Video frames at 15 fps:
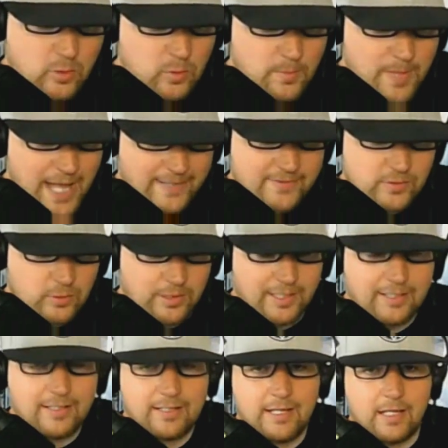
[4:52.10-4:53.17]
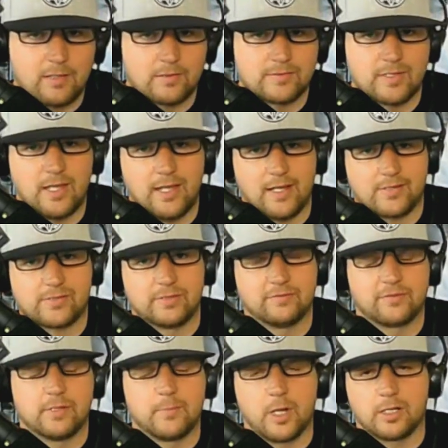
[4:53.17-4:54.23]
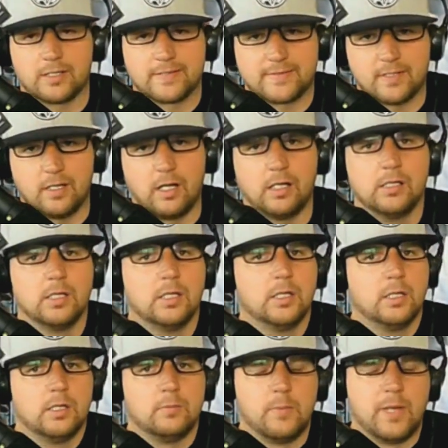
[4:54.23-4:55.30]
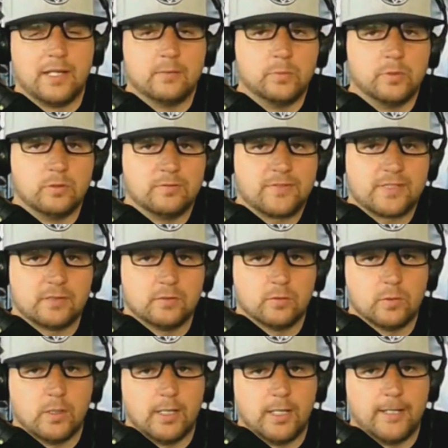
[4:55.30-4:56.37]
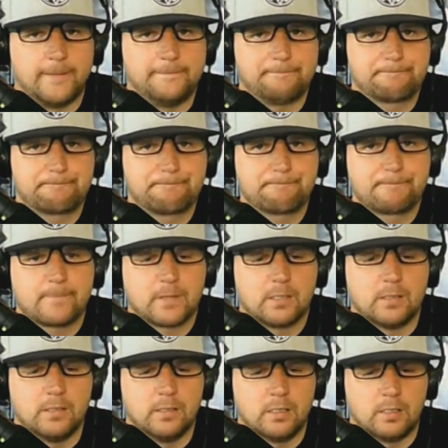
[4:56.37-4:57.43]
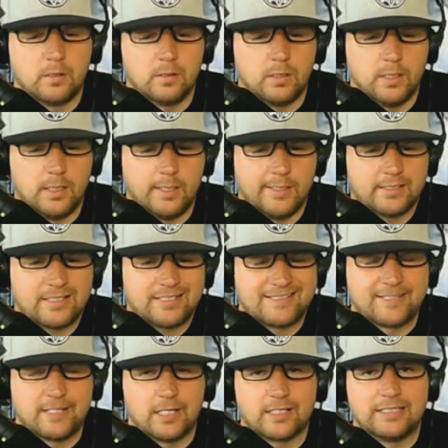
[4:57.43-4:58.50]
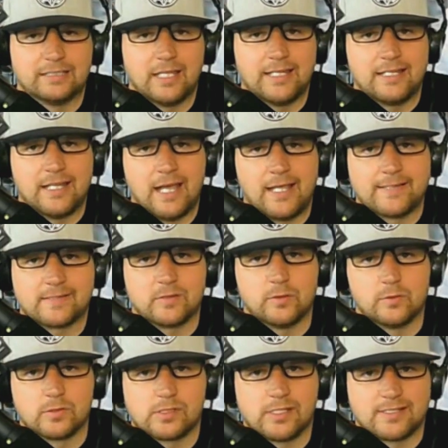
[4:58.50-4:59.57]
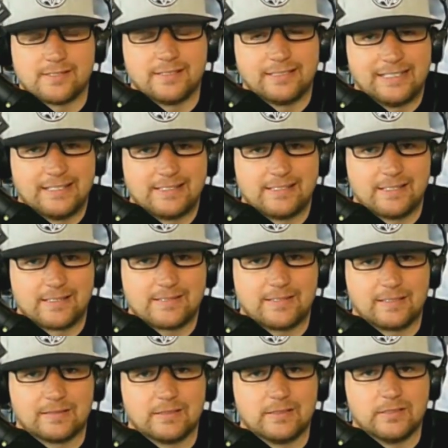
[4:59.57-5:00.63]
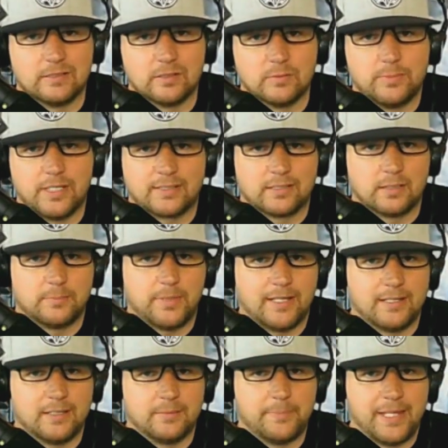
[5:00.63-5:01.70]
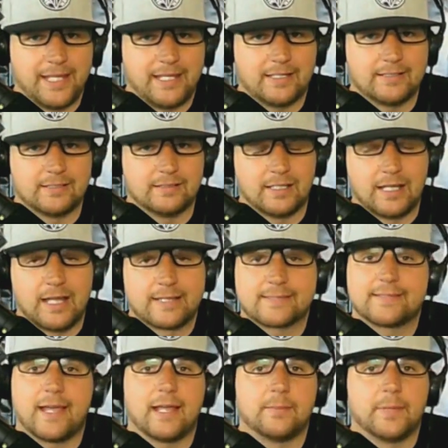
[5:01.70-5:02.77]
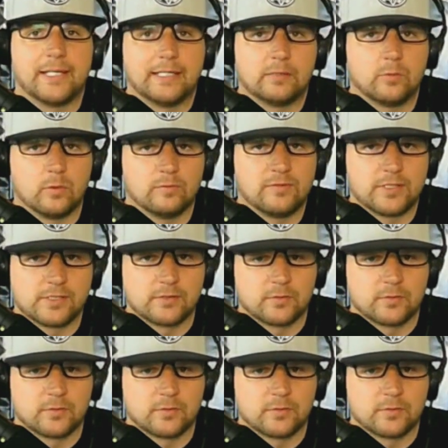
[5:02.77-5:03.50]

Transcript: backstory. Kyle's actually from Arkansas, made a move to Kentucky late in high school, which isn't the easiest thing to do, picked up by the band, and they got signed by Equal Vision